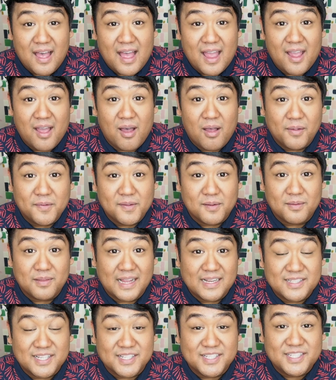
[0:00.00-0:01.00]
I also
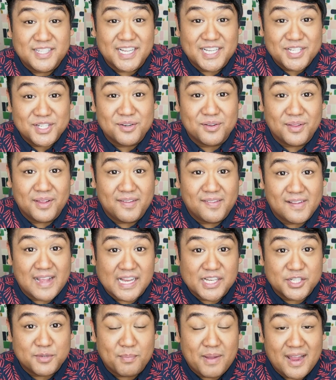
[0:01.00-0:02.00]
like to digitally
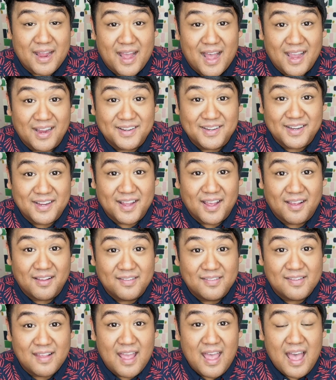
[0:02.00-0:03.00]
sketch my
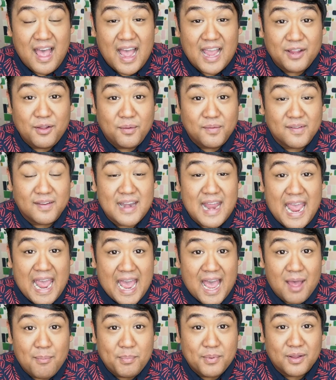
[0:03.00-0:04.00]
ideas. I use an
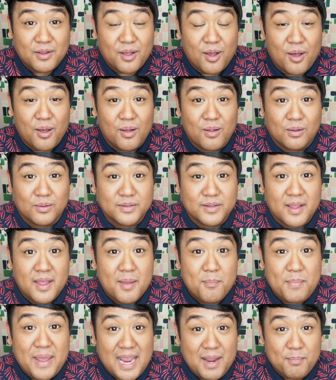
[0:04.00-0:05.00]
app called
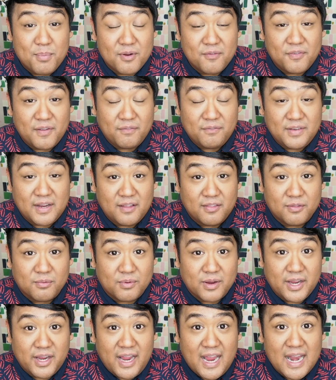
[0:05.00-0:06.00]
Paper
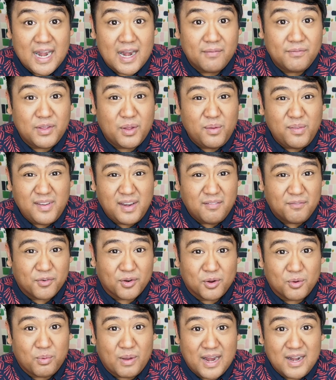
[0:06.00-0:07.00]
53, and I've used it
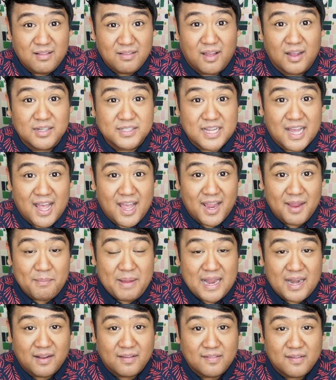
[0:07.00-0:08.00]
for quite a long time,
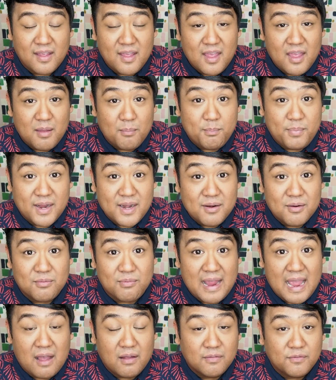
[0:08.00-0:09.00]
and it's been
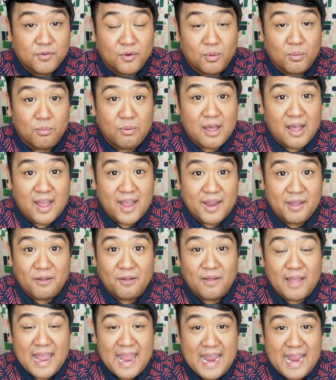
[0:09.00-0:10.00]
around for a
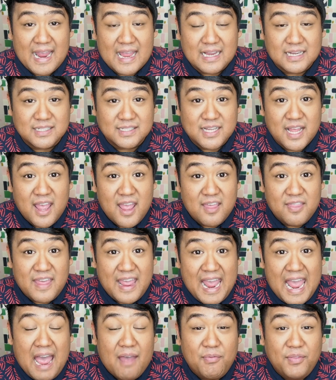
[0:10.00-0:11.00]
while, and
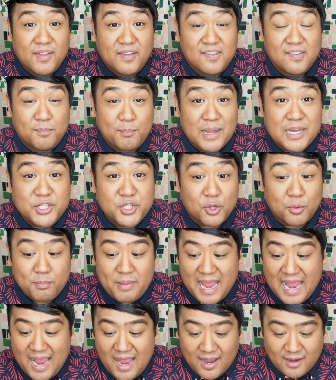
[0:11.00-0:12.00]
they have this special
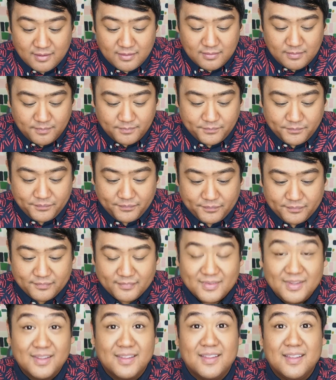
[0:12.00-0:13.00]
pen
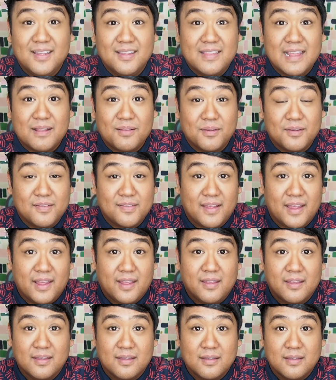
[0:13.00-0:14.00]
that looks like